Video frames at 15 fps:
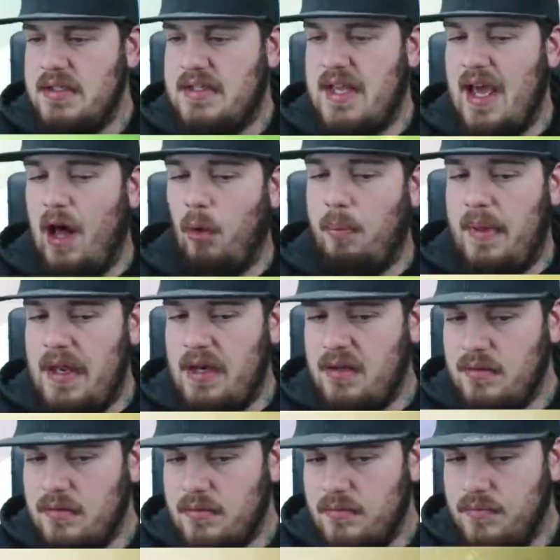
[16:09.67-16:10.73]

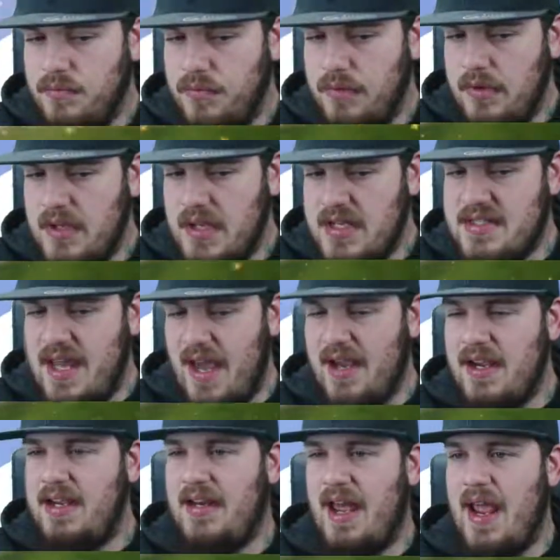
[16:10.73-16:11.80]
Delbin? Is that
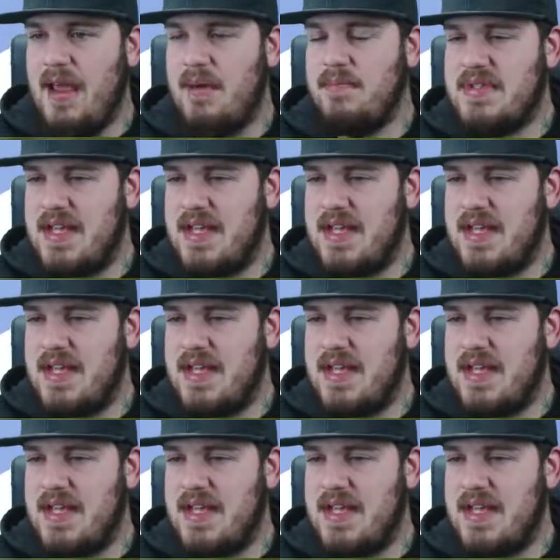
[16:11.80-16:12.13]
your name,